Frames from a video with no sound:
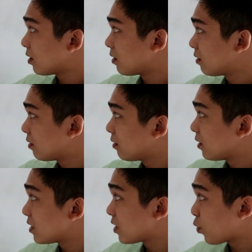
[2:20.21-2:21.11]
8
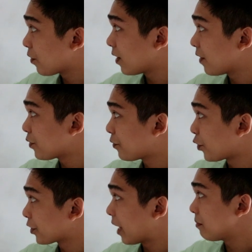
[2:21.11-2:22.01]
is equivalent to
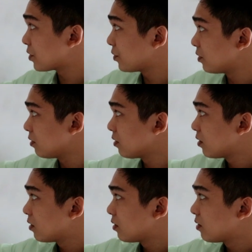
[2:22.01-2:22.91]
4 times 2,
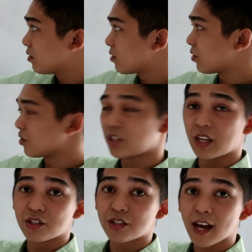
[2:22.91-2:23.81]
so
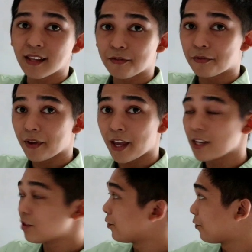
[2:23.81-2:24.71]
change that
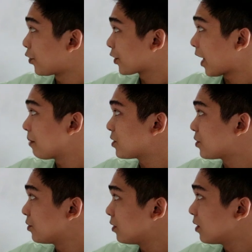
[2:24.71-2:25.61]
8 to 4 times
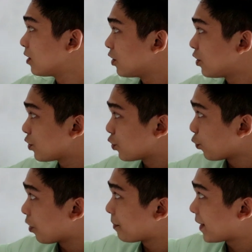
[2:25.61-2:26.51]
2. 2
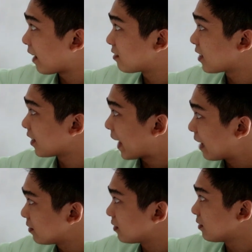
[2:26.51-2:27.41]
will be canceled
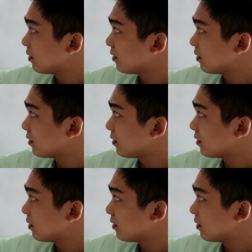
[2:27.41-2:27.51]
out.